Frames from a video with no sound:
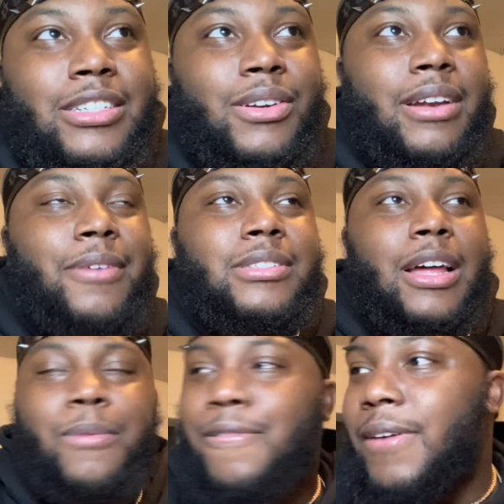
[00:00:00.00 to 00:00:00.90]
You know, they was
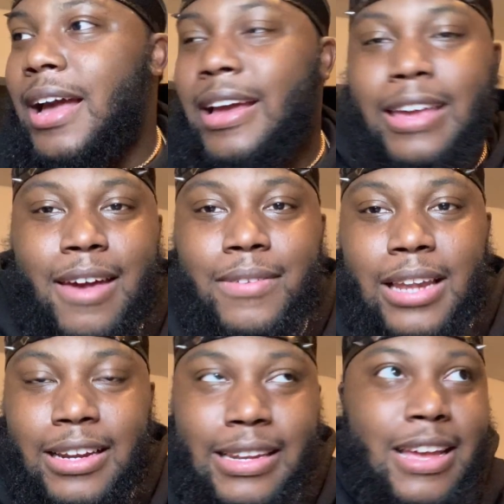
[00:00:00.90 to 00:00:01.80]
like, we forgot Kevin.
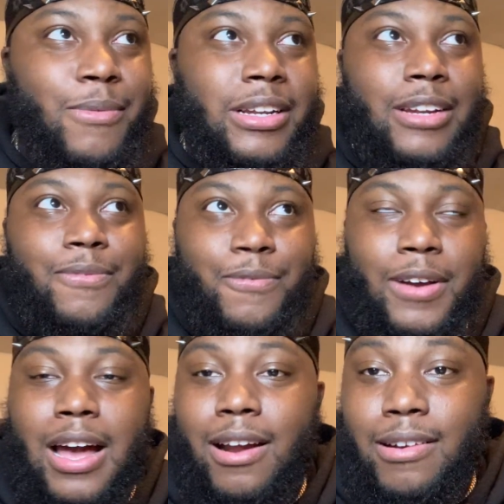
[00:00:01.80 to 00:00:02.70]
Like damn, we didn't
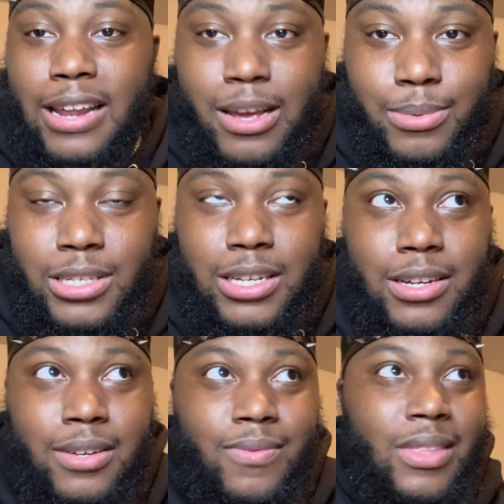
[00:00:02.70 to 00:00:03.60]
forgot our damn
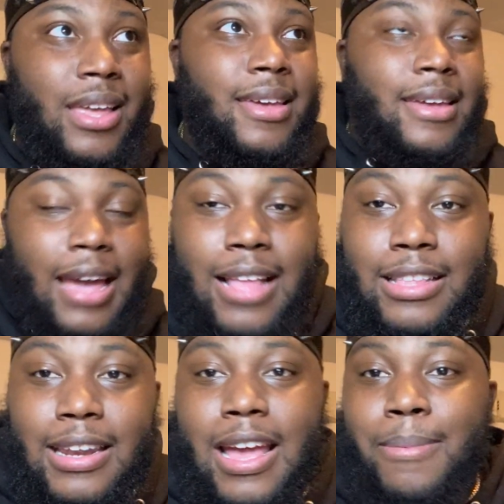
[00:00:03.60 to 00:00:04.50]
son at
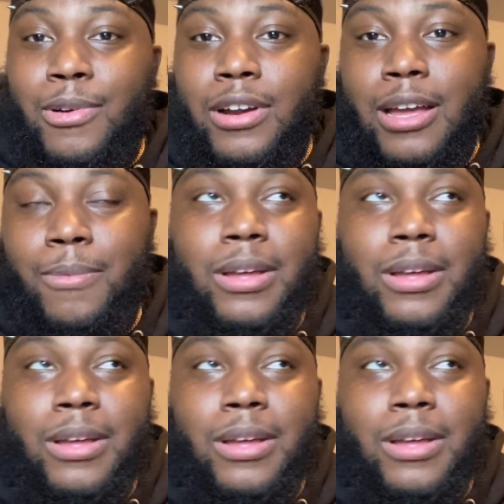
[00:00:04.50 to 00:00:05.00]
the damn crib.